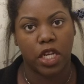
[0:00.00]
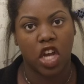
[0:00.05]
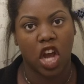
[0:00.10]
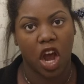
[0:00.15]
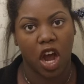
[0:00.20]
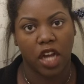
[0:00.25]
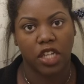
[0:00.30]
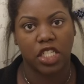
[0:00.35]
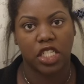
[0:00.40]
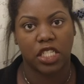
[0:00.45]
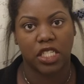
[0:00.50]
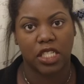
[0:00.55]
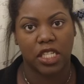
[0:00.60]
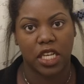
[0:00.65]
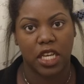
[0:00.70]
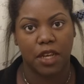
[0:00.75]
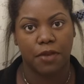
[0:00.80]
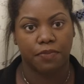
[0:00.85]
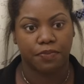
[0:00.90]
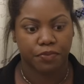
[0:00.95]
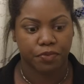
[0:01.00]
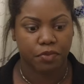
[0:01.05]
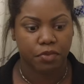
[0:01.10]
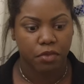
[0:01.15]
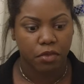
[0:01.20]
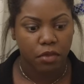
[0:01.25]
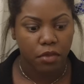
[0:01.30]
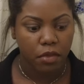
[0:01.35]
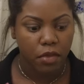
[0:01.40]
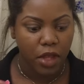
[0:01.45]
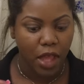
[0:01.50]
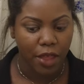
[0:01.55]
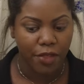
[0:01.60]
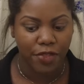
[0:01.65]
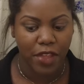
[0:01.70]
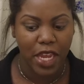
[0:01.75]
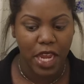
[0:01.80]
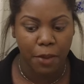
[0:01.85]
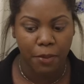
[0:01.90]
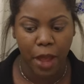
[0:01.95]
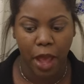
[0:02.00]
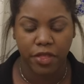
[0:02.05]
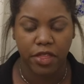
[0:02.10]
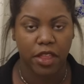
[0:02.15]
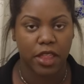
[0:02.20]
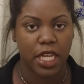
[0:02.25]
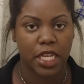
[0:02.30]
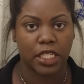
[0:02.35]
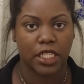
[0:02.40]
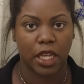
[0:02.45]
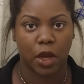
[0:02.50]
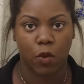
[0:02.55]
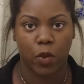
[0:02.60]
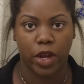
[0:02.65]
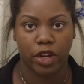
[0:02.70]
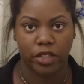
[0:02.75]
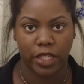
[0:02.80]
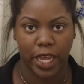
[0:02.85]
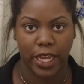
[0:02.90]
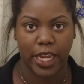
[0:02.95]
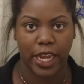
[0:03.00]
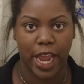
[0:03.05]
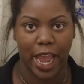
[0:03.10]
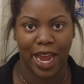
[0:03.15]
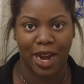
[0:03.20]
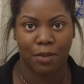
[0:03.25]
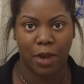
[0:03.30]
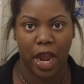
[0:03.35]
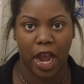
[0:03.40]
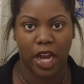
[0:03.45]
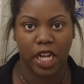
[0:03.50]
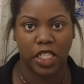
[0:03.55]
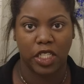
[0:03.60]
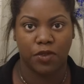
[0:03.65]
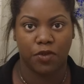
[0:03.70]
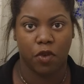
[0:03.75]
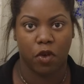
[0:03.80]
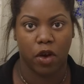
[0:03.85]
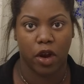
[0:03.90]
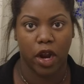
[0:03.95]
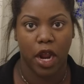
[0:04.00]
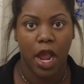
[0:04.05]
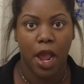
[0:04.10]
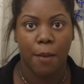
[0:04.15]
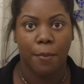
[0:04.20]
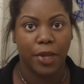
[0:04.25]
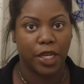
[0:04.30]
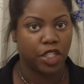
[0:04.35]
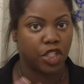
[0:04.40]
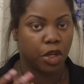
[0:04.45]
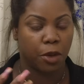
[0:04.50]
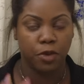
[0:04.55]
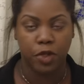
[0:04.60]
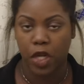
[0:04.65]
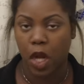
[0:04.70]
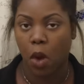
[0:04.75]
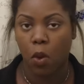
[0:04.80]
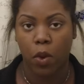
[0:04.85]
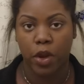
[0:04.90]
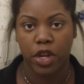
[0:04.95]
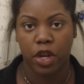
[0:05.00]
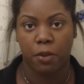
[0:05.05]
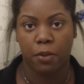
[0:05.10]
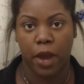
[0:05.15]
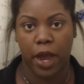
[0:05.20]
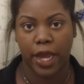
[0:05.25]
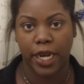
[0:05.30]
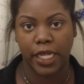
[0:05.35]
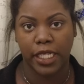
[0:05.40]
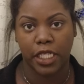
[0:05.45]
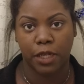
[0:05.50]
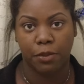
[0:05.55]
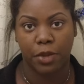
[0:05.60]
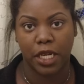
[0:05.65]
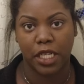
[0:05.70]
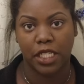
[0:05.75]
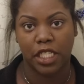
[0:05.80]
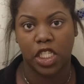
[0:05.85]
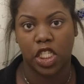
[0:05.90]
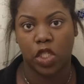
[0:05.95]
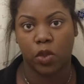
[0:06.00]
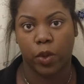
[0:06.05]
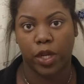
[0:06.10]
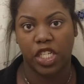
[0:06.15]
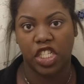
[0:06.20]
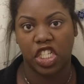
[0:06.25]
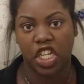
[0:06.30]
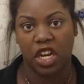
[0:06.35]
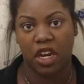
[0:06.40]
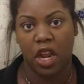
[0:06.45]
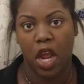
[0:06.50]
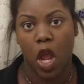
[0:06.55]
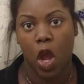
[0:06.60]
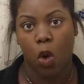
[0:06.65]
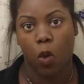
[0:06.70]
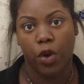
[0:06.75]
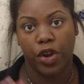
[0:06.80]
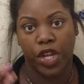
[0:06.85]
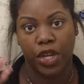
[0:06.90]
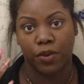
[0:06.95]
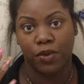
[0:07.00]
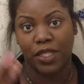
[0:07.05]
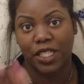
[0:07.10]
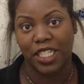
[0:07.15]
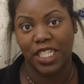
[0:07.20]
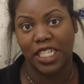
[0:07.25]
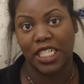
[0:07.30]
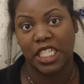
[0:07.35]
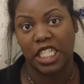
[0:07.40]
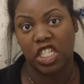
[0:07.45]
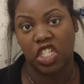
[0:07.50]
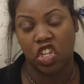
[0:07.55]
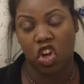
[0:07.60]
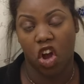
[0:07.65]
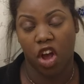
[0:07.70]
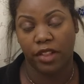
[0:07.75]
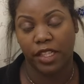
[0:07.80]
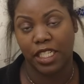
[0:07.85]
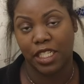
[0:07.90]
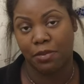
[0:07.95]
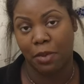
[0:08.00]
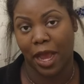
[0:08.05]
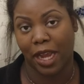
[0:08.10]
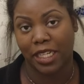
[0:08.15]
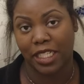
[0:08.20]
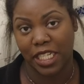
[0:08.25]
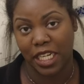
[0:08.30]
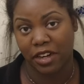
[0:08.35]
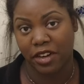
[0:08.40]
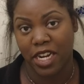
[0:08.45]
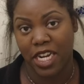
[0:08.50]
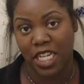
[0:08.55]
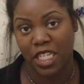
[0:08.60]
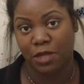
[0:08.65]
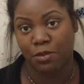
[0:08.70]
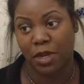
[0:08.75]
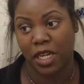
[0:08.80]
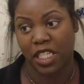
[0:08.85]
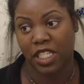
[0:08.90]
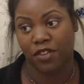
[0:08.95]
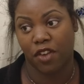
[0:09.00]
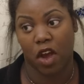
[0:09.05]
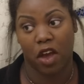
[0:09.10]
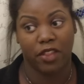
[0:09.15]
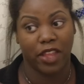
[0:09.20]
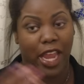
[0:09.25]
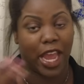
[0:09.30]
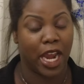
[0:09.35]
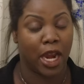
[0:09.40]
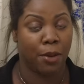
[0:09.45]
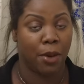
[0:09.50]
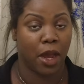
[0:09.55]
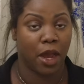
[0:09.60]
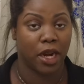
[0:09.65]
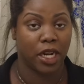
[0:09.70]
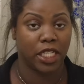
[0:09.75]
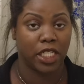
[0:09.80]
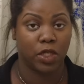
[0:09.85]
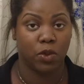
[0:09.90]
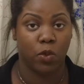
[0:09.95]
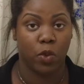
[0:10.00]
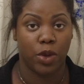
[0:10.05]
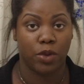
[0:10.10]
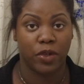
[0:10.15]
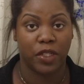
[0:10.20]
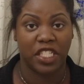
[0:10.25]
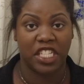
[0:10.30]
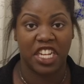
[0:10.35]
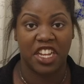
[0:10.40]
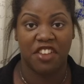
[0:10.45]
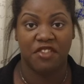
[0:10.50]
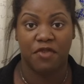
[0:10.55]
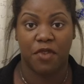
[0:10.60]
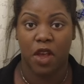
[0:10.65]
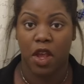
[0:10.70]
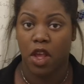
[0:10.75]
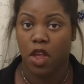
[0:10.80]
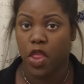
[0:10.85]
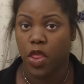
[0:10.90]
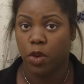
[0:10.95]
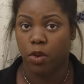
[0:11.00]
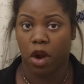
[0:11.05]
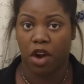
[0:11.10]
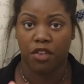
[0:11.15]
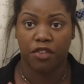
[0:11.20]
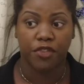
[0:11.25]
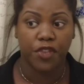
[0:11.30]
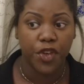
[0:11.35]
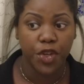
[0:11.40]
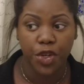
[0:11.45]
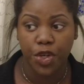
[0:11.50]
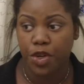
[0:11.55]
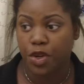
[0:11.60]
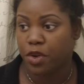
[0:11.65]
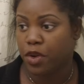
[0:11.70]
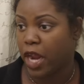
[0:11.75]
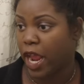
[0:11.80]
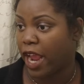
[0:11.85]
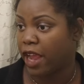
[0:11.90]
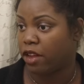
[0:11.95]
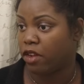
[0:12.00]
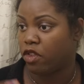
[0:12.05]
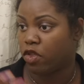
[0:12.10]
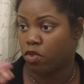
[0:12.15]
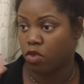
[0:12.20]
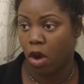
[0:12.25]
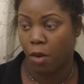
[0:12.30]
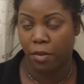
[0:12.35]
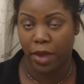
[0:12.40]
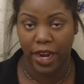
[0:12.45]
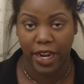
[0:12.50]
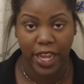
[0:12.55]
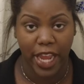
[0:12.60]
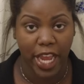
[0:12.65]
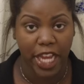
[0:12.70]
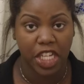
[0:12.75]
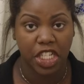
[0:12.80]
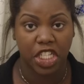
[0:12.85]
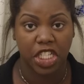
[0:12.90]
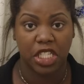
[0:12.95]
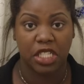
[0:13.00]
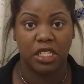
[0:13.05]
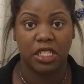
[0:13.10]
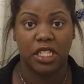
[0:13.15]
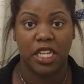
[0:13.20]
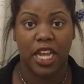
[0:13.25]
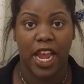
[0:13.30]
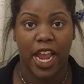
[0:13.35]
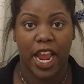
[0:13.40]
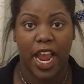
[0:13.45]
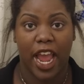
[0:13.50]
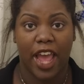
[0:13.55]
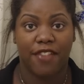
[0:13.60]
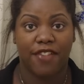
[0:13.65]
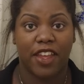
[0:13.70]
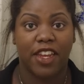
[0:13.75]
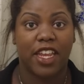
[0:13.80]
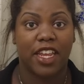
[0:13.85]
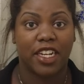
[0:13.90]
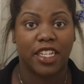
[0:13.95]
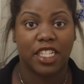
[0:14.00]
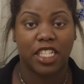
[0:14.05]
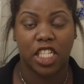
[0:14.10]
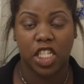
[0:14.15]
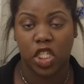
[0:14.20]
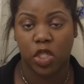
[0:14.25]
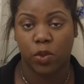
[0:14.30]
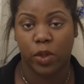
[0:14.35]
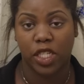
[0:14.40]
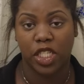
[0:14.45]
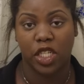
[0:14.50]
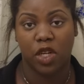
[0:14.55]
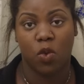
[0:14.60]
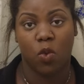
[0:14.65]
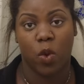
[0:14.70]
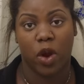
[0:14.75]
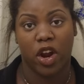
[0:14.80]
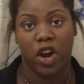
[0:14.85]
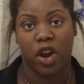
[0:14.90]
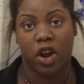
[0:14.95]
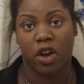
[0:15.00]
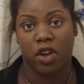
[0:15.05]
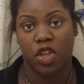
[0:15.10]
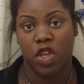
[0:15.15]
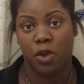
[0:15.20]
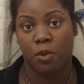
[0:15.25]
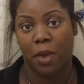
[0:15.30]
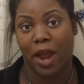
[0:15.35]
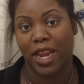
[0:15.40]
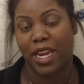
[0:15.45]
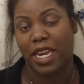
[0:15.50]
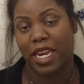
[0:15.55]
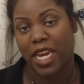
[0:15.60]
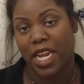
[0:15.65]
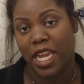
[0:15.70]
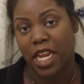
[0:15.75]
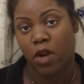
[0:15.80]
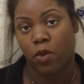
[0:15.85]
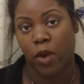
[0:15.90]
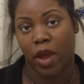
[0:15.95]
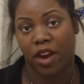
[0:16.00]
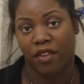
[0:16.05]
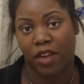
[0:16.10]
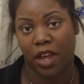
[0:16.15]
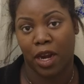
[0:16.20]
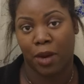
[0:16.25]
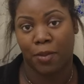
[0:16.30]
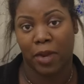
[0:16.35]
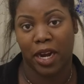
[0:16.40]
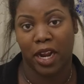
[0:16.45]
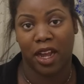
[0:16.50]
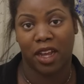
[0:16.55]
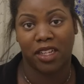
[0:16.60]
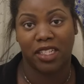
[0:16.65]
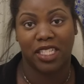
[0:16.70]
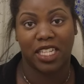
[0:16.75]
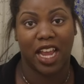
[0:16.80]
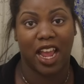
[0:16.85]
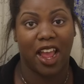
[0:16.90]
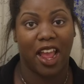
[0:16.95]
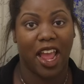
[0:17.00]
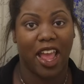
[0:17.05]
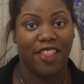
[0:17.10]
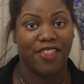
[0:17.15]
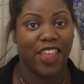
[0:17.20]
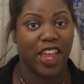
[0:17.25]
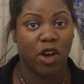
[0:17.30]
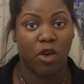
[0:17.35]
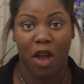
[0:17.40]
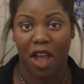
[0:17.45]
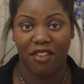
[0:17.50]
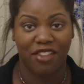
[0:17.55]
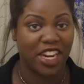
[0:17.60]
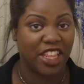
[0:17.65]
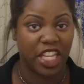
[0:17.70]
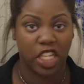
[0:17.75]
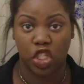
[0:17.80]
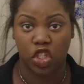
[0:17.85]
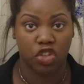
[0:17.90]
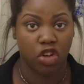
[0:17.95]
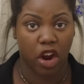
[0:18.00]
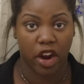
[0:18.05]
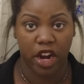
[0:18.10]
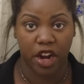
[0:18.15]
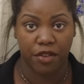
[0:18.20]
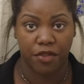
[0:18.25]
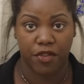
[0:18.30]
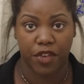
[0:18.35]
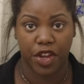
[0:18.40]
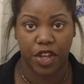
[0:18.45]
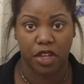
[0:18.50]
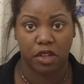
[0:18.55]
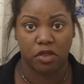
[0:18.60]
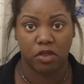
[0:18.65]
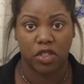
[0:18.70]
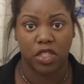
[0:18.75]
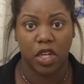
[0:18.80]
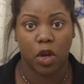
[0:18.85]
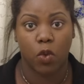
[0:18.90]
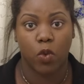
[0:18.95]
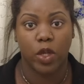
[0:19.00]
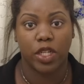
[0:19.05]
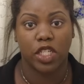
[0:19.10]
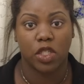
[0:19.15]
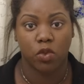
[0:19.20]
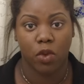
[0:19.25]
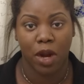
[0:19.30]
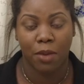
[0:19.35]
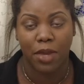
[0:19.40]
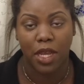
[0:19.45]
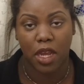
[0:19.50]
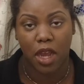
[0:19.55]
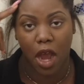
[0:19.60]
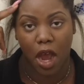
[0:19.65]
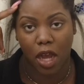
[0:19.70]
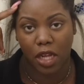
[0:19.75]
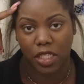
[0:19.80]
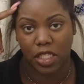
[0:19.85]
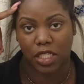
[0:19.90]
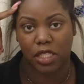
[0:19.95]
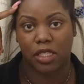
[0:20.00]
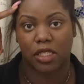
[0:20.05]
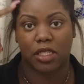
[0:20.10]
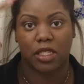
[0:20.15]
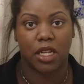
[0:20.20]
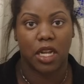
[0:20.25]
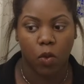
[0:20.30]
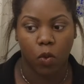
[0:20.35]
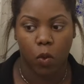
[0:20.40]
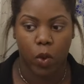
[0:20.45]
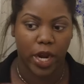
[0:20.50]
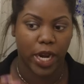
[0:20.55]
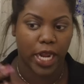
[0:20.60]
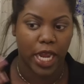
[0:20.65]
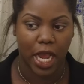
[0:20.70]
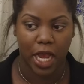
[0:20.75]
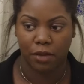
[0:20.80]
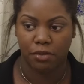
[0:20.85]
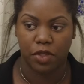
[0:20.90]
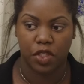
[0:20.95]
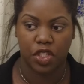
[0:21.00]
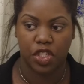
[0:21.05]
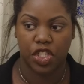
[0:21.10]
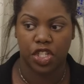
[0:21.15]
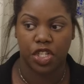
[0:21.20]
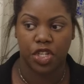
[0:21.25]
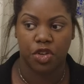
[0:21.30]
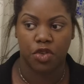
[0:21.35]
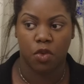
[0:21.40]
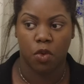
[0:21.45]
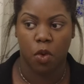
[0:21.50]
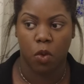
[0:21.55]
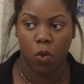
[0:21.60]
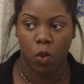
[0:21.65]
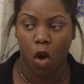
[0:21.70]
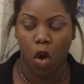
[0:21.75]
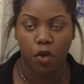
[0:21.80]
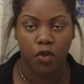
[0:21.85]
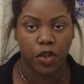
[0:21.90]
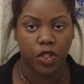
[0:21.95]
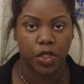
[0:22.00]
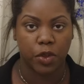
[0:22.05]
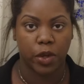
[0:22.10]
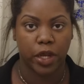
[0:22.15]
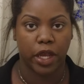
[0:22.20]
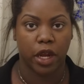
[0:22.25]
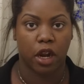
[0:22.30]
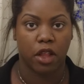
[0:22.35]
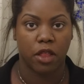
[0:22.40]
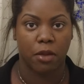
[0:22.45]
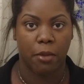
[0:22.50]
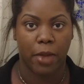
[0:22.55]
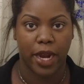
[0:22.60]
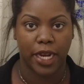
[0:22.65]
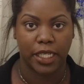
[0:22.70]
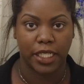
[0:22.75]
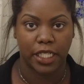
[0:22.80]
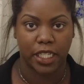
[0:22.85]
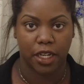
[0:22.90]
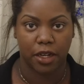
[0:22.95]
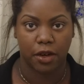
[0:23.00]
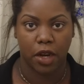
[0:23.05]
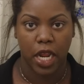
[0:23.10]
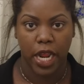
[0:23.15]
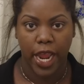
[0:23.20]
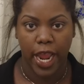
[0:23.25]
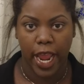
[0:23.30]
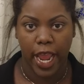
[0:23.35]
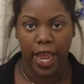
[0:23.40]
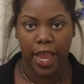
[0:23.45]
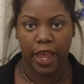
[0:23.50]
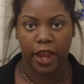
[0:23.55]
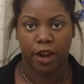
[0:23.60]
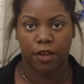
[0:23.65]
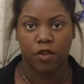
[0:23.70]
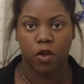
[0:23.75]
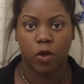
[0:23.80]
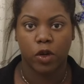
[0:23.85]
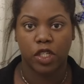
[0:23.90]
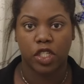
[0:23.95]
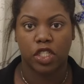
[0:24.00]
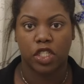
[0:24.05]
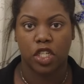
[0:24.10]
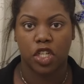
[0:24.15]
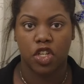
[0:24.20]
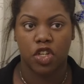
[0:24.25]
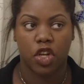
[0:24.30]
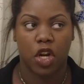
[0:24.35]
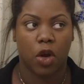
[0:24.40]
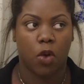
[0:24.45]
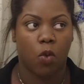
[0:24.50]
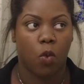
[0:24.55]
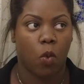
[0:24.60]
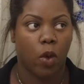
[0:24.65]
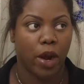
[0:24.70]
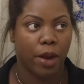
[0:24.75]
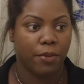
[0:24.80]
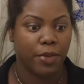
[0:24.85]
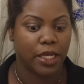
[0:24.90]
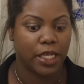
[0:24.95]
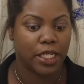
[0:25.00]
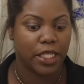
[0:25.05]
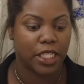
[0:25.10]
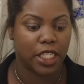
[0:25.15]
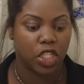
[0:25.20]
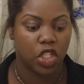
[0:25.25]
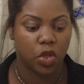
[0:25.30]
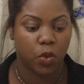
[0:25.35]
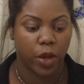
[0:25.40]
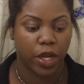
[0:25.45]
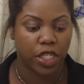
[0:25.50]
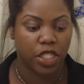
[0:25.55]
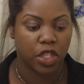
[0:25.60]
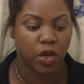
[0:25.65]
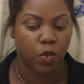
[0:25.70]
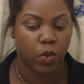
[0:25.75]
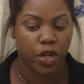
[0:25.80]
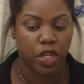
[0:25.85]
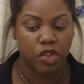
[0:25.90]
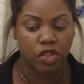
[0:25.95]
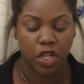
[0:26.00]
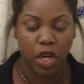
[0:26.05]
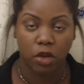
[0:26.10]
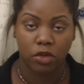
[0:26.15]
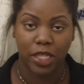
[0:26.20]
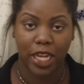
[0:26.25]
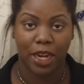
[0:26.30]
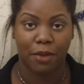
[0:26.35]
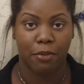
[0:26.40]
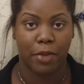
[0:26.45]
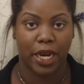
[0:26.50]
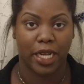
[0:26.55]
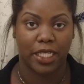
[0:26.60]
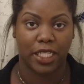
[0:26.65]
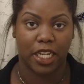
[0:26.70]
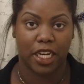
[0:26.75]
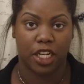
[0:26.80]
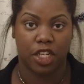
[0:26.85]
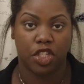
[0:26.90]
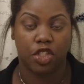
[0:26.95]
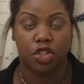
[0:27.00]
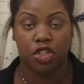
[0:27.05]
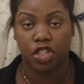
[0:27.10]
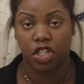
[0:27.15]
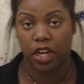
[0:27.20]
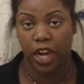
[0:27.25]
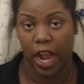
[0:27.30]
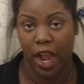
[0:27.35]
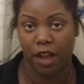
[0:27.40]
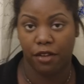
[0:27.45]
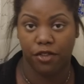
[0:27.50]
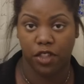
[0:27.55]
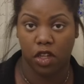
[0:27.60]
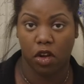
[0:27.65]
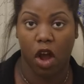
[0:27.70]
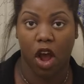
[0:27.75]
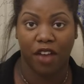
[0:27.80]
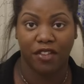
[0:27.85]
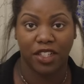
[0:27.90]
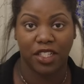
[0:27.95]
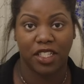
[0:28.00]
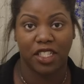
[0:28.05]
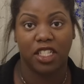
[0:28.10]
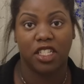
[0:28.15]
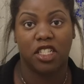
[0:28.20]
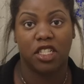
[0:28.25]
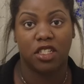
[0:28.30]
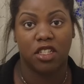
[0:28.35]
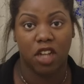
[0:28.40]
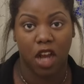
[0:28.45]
consciously think about the things that we're taking antibiotics for, because you don't want your body to be in a situation where you're resistant to all these bacteria because of all the antibiotics we receive through our food and through our medications, and then get in a situation where you might need a round of antibiotics and they don't have anything strong enough for you. So we just want to be conscious when it comes to overdoing it on the medicine. And of course, you don't want to be in a situation where you don't take medicine and you should have. So obviously,